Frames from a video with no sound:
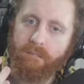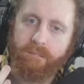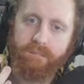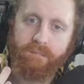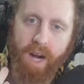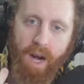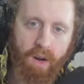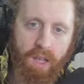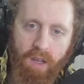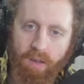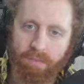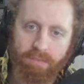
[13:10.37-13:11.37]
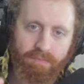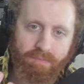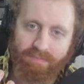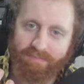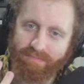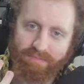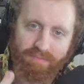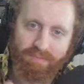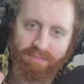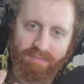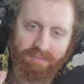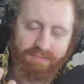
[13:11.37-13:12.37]

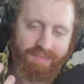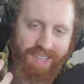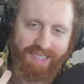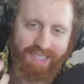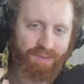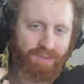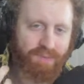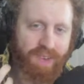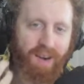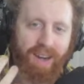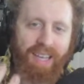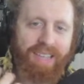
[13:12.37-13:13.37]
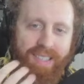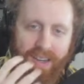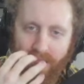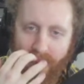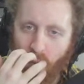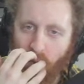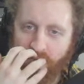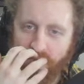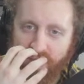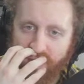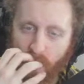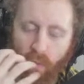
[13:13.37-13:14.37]
it's very easy to like
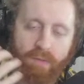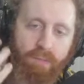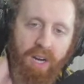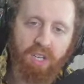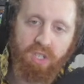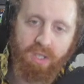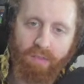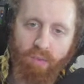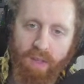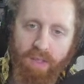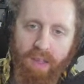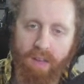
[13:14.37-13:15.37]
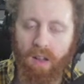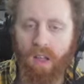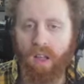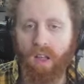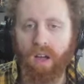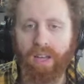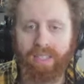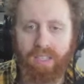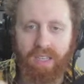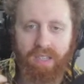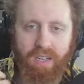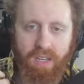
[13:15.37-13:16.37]
whiff punish stuff with it. It's
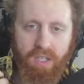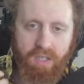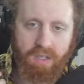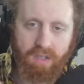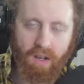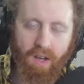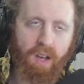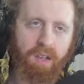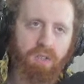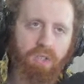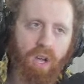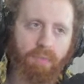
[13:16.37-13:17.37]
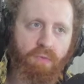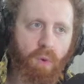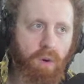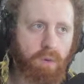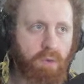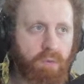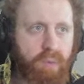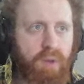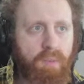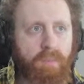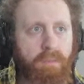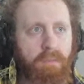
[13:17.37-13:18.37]
easy to stop forward
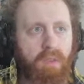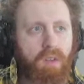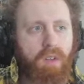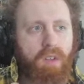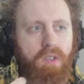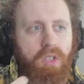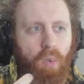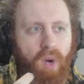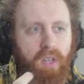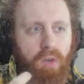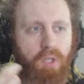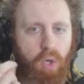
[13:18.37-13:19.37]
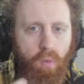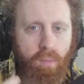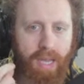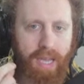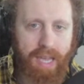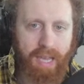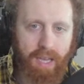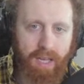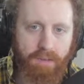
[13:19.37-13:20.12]
movement. So when you 2P,